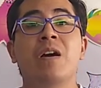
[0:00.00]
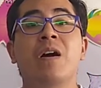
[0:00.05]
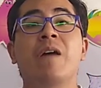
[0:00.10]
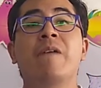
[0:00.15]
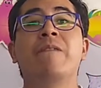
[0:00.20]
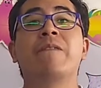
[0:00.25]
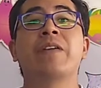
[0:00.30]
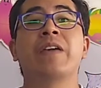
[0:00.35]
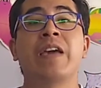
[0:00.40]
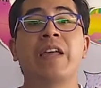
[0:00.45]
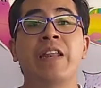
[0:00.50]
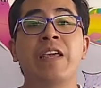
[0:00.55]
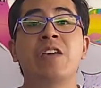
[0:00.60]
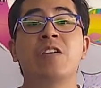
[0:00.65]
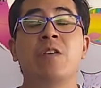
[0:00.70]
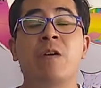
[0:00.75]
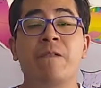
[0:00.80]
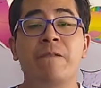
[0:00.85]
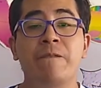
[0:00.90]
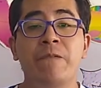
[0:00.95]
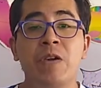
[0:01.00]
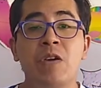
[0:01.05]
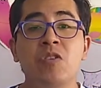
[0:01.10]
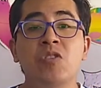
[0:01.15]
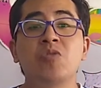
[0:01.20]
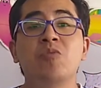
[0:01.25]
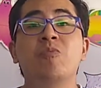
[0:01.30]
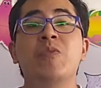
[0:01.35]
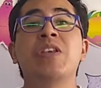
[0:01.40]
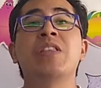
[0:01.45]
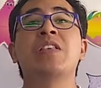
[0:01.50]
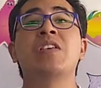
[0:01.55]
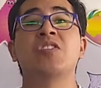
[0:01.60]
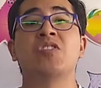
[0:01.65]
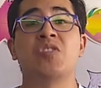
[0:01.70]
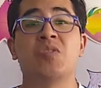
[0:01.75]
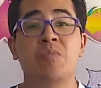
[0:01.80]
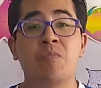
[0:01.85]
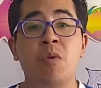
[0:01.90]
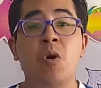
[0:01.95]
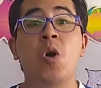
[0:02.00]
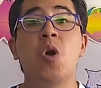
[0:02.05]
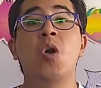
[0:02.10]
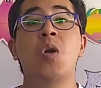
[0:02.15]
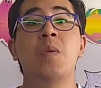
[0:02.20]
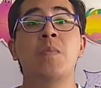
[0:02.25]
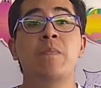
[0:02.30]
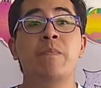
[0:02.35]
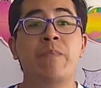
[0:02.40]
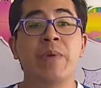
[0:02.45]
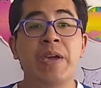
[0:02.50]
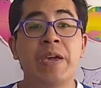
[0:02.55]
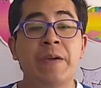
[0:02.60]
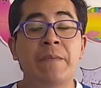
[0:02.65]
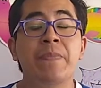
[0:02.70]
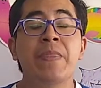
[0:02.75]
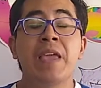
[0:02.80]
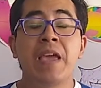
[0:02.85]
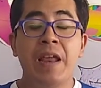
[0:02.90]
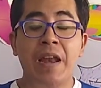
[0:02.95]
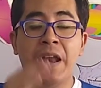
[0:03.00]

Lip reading: of getting confused with small b.